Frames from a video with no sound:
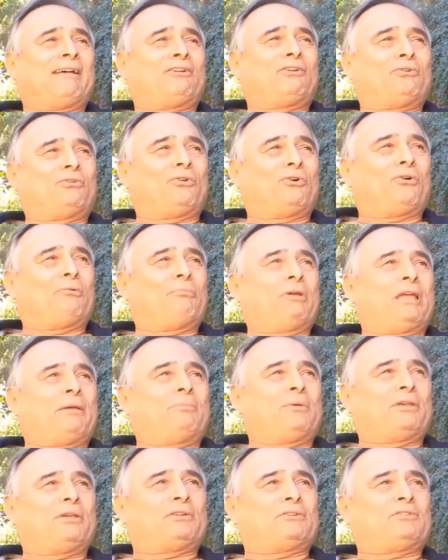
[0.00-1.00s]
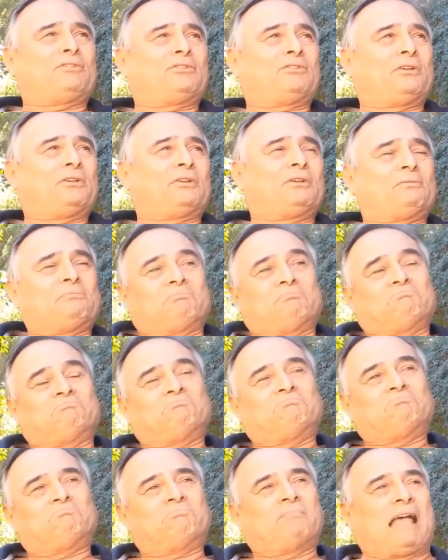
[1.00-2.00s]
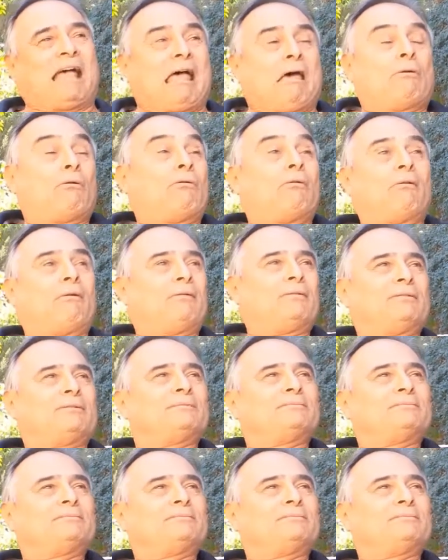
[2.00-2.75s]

I don't know. Maybe it's, I don't know.